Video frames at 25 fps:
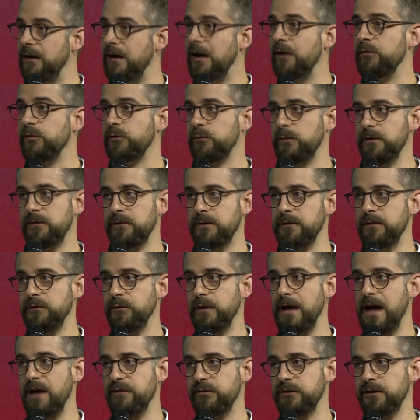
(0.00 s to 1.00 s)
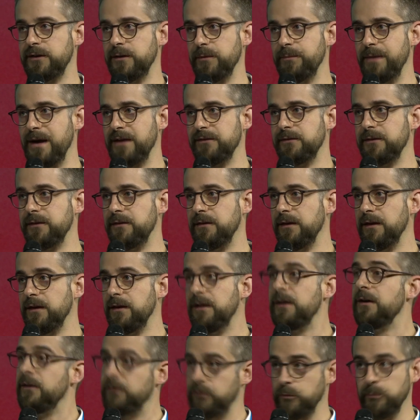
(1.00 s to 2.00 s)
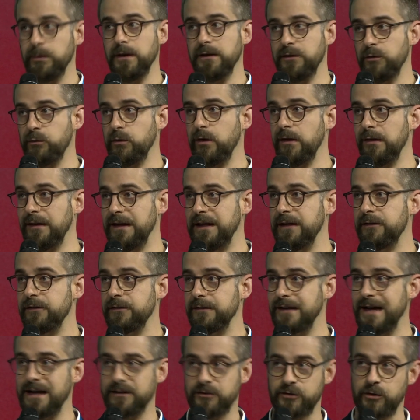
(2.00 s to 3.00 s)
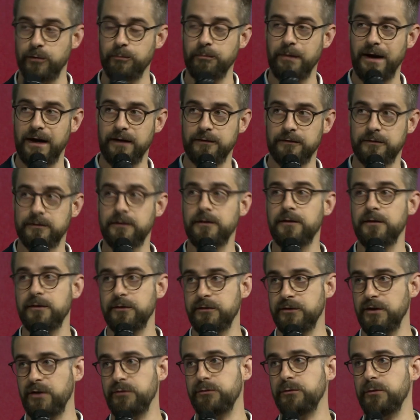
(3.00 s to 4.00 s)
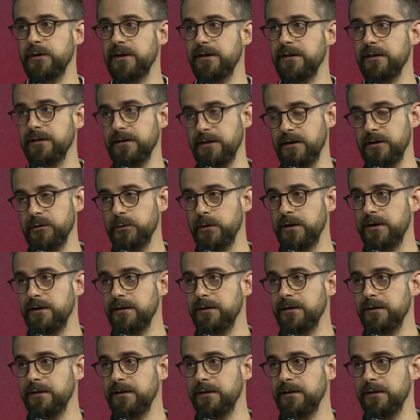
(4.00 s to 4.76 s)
here out of Switzerland we have the capacity to build a world leader that combines software and hardware.